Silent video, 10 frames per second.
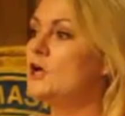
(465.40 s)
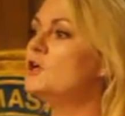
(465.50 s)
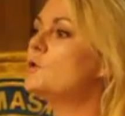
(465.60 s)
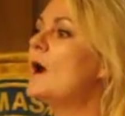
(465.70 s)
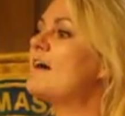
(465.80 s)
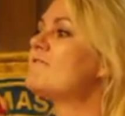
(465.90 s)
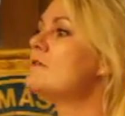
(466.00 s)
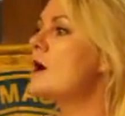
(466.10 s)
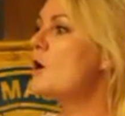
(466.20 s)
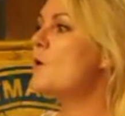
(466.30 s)
You have
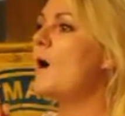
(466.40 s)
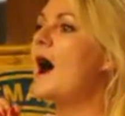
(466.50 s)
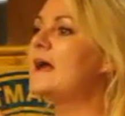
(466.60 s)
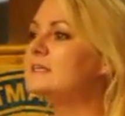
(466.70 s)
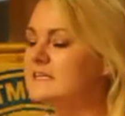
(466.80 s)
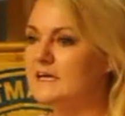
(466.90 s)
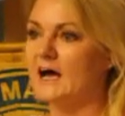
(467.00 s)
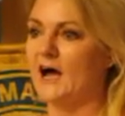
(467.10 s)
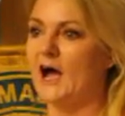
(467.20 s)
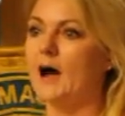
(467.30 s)
no idea
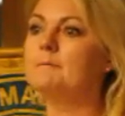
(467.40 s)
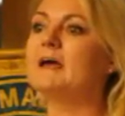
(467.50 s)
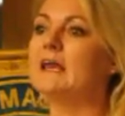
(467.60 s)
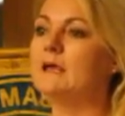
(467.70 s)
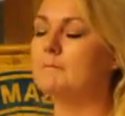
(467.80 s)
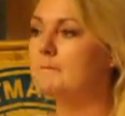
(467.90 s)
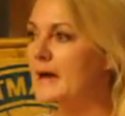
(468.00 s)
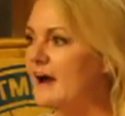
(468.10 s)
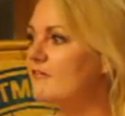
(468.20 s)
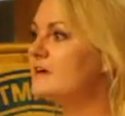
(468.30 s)
how many
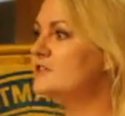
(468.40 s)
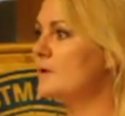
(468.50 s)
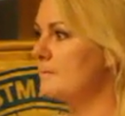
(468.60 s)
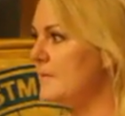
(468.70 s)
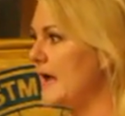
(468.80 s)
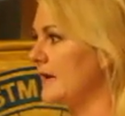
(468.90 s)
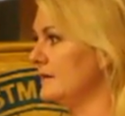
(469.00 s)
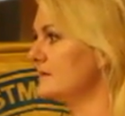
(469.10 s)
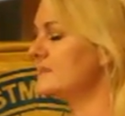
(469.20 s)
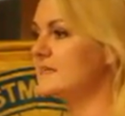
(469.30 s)
married men
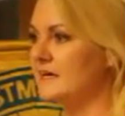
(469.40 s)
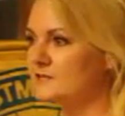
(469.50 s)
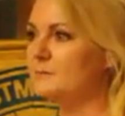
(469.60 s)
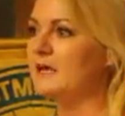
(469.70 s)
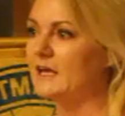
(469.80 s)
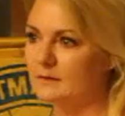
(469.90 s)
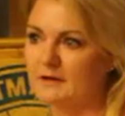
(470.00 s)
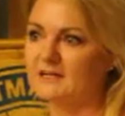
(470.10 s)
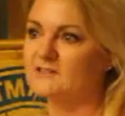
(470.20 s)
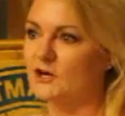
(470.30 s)
send me
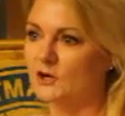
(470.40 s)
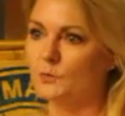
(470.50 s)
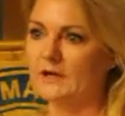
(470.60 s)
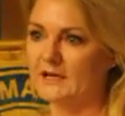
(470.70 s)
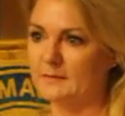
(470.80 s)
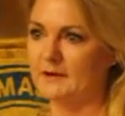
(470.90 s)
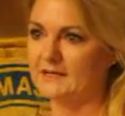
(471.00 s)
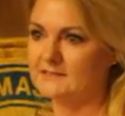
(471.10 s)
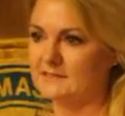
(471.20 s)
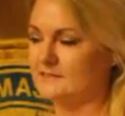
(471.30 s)
emails on a weekly
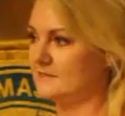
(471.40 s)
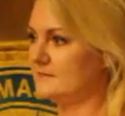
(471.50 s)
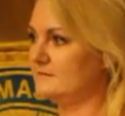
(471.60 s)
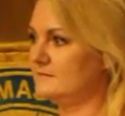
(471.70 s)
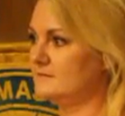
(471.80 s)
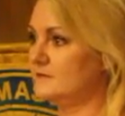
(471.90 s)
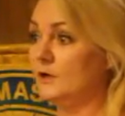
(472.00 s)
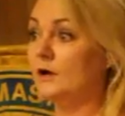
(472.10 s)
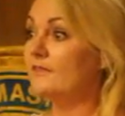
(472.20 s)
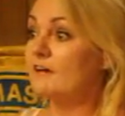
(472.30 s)
basis.
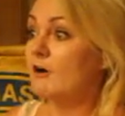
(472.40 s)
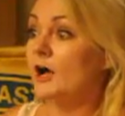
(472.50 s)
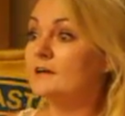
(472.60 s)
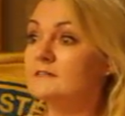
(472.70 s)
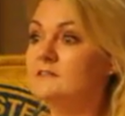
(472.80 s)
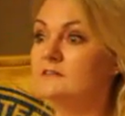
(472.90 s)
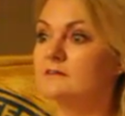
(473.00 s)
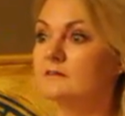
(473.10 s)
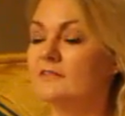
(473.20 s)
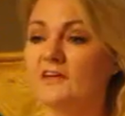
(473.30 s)
They're honest,
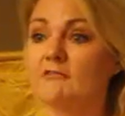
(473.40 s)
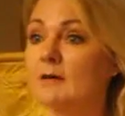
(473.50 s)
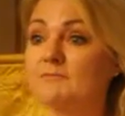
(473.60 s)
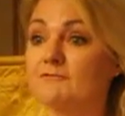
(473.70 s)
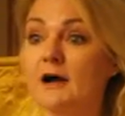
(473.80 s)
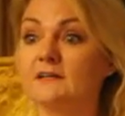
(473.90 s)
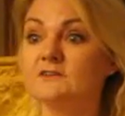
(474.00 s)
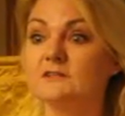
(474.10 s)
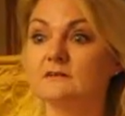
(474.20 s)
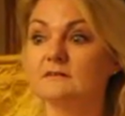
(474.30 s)
they're
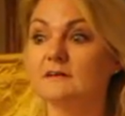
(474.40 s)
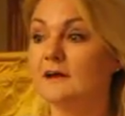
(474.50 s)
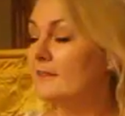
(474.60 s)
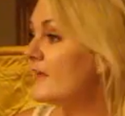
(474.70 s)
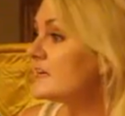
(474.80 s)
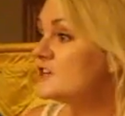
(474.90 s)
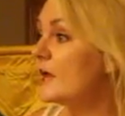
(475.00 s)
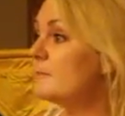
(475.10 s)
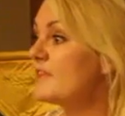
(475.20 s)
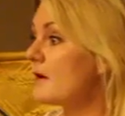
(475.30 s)
upfront, they
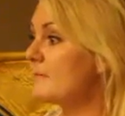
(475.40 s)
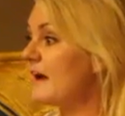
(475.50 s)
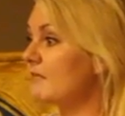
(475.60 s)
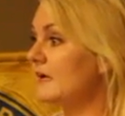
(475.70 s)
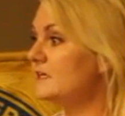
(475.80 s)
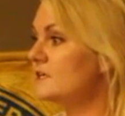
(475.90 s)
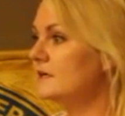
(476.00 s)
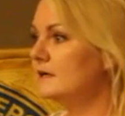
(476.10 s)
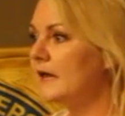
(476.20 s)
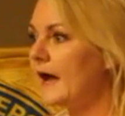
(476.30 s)
tell me they're married,
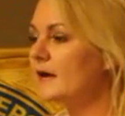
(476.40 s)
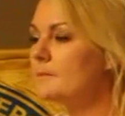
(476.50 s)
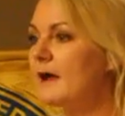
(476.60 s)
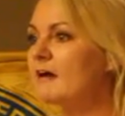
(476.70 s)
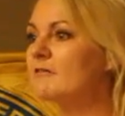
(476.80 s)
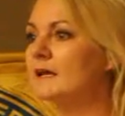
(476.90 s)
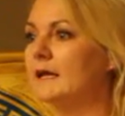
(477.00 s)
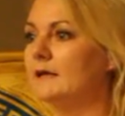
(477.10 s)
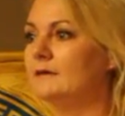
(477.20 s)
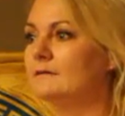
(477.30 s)
and
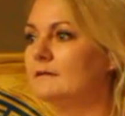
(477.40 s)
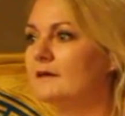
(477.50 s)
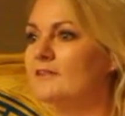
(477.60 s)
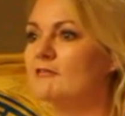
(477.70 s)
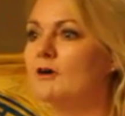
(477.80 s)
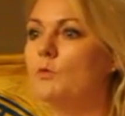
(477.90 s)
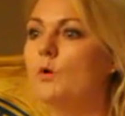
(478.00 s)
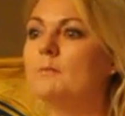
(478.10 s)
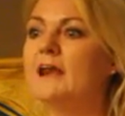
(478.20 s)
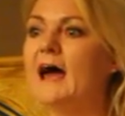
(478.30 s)
apparently there are
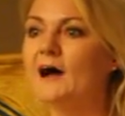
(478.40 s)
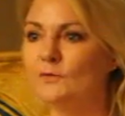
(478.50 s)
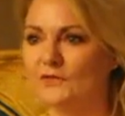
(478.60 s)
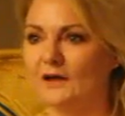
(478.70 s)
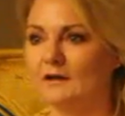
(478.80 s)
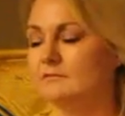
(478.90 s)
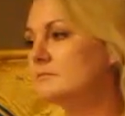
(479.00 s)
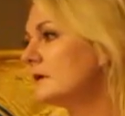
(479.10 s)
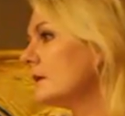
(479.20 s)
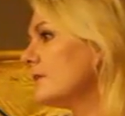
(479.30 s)
women out there
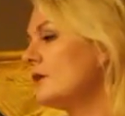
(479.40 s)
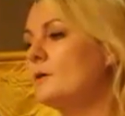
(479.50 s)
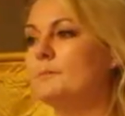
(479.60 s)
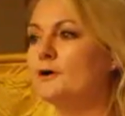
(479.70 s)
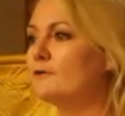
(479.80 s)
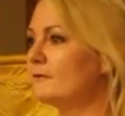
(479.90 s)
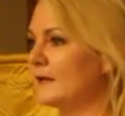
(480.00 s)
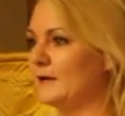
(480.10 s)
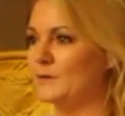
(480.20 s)
that are perfectly